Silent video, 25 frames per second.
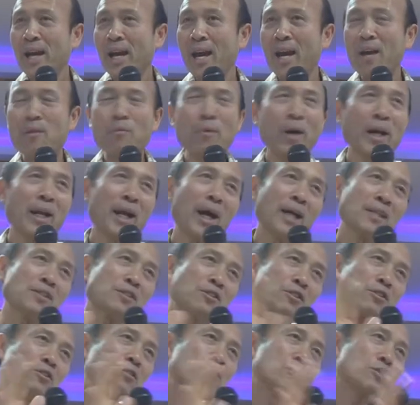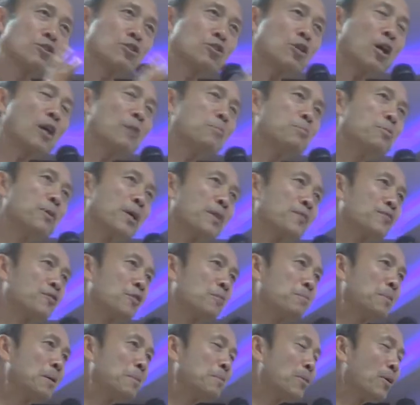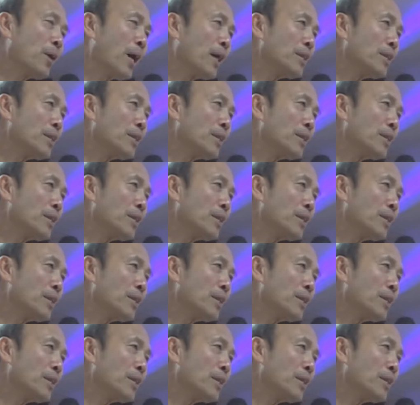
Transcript: And when I start praying for people,